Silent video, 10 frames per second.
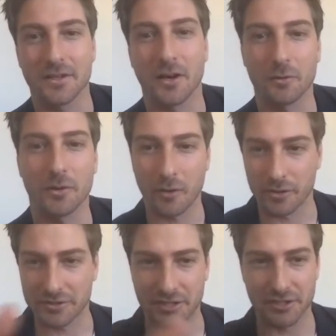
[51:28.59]
I
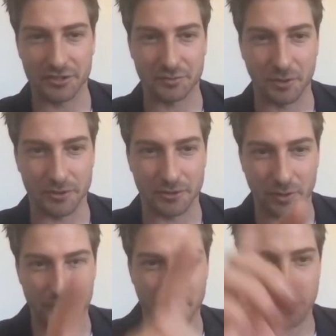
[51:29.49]
want to see your smolders
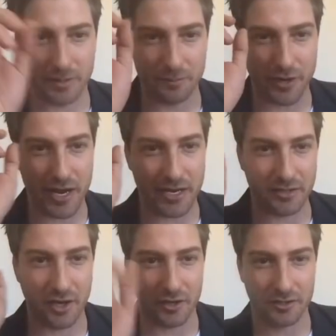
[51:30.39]
one by one. Brand,
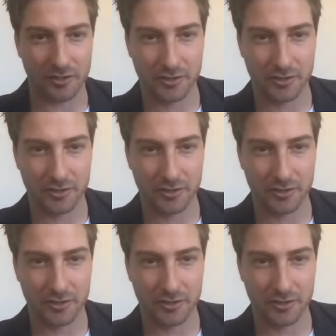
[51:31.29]
go.